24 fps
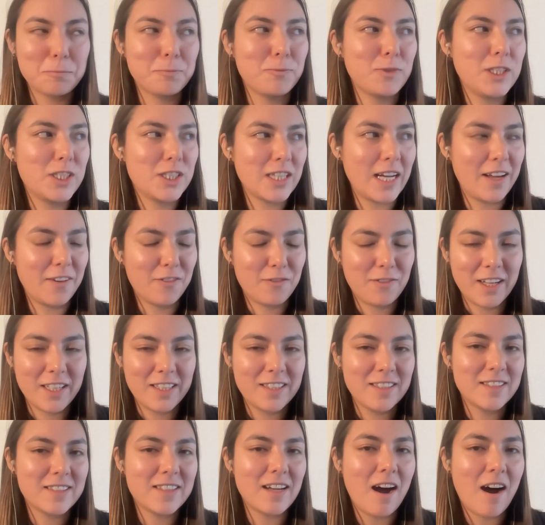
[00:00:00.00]
which I find
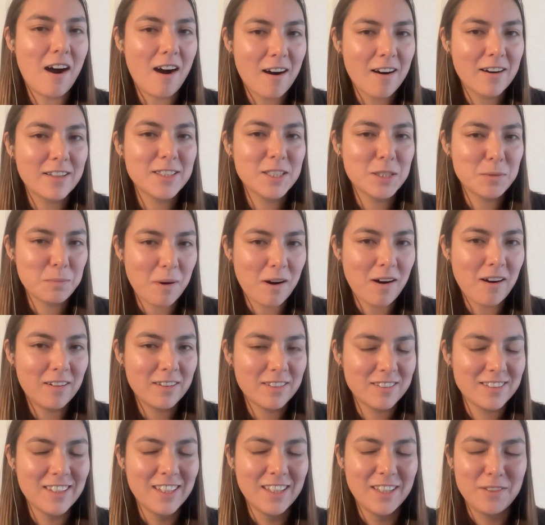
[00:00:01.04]
is the hardest
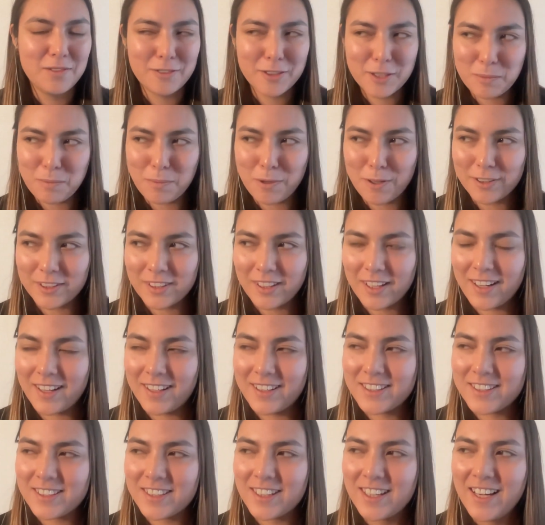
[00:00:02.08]
part for the
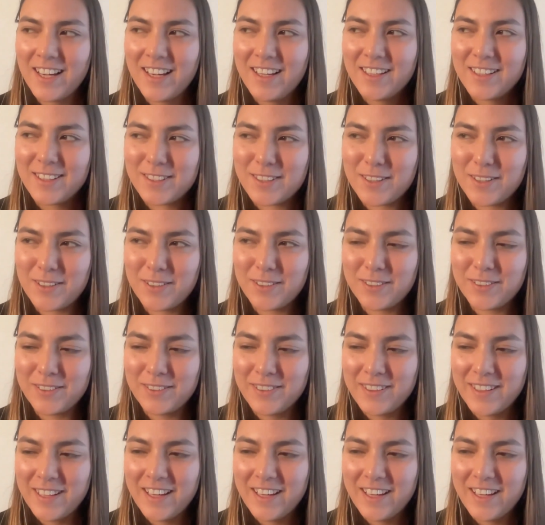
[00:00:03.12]
podcast. So